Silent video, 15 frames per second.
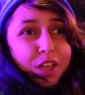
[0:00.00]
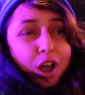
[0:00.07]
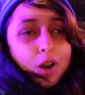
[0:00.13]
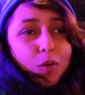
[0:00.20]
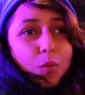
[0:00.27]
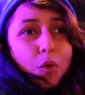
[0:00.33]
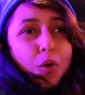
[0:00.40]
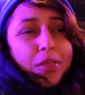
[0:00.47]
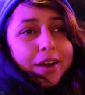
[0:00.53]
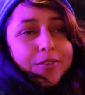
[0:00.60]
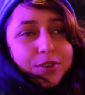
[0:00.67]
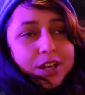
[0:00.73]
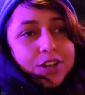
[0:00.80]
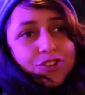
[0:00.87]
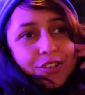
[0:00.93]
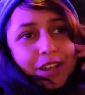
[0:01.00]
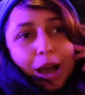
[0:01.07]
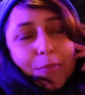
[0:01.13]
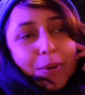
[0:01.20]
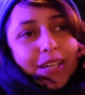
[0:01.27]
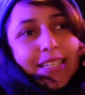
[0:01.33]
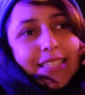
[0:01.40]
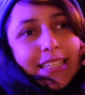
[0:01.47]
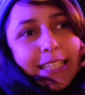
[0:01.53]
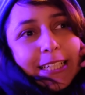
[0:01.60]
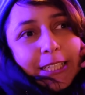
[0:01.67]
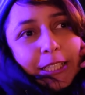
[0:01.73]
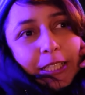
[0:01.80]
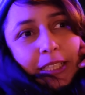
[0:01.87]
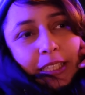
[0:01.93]
a war that really shouldn't happen. It's
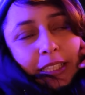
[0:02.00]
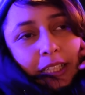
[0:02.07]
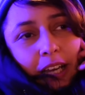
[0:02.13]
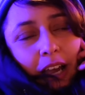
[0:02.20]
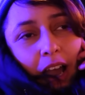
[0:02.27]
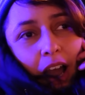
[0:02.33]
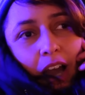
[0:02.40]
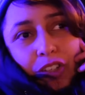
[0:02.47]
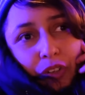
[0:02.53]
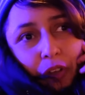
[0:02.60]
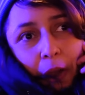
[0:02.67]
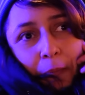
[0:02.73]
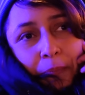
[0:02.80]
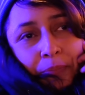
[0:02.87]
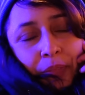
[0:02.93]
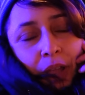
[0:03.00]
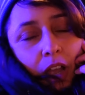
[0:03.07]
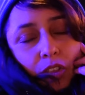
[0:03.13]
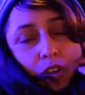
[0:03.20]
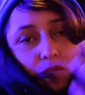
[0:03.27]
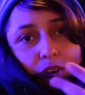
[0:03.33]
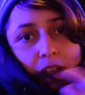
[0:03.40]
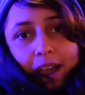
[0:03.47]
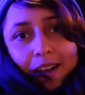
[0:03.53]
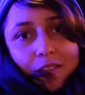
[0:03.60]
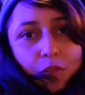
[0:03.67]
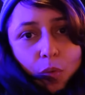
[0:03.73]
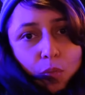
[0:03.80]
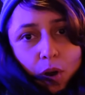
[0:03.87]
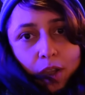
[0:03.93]
I don't know. I don't really
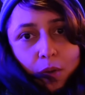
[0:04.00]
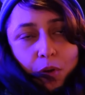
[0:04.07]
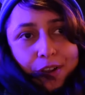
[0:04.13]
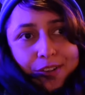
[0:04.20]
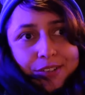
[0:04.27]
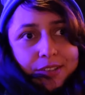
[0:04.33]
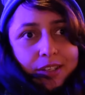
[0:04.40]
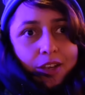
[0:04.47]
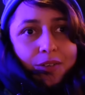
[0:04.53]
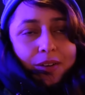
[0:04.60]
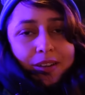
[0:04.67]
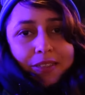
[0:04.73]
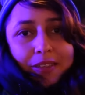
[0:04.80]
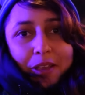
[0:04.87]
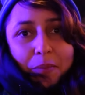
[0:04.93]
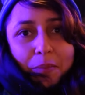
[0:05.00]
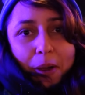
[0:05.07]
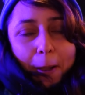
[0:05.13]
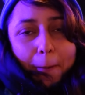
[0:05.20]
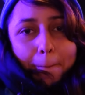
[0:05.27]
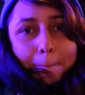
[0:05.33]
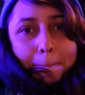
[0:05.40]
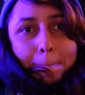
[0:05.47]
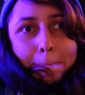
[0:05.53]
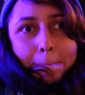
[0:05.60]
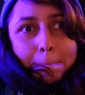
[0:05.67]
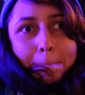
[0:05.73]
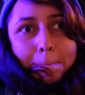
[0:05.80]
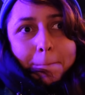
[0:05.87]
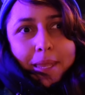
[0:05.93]
have the right words to say or anything, but
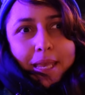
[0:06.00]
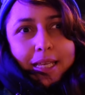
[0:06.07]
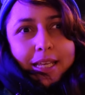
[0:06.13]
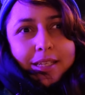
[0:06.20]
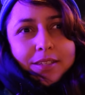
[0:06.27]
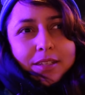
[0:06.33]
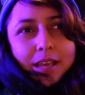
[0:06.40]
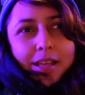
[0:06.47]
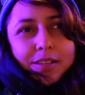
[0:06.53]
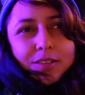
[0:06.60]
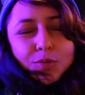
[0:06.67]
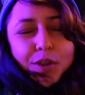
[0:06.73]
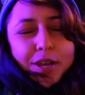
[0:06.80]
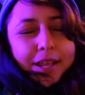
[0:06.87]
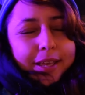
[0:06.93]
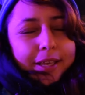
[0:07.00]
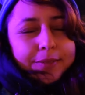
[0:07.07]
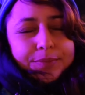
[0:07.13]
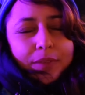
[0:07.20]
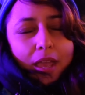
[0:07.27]
it's it's really